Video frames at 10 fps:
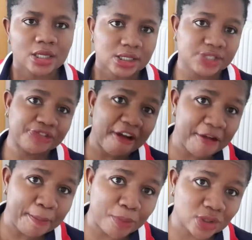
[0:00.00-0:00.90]
It's
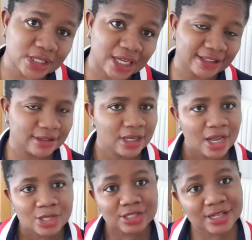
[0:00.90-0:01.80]
very important.
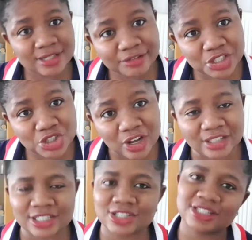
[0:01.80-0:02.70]

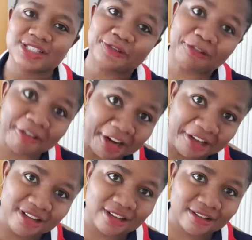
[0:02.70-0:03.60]
Subscription is
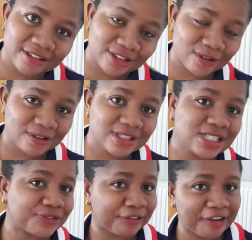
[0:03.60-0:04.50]
free.
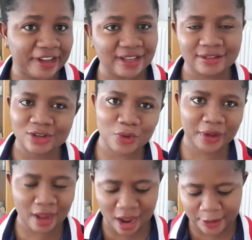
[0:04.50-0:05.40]
It's free,
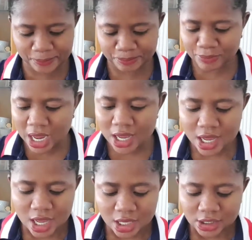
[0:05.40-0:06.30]
okay?
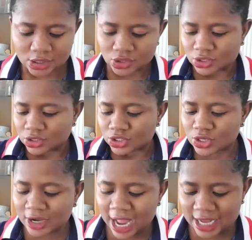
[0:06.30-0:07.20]

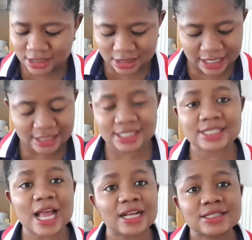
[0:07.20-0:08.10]
So guys, let's
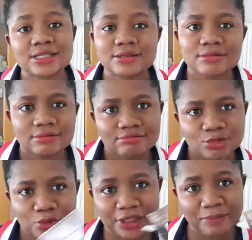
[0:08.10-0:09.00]
start
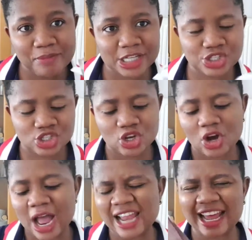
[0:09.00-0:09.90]
with the
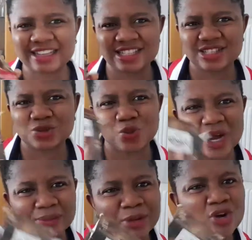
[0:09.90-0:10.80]
mixture. I like this
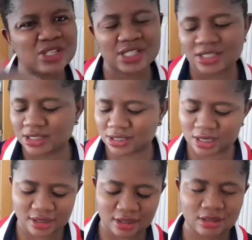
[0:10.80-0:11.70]
one because it's
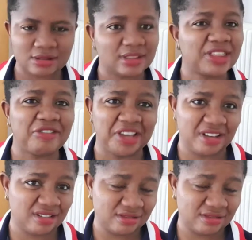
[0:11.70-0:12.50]
3.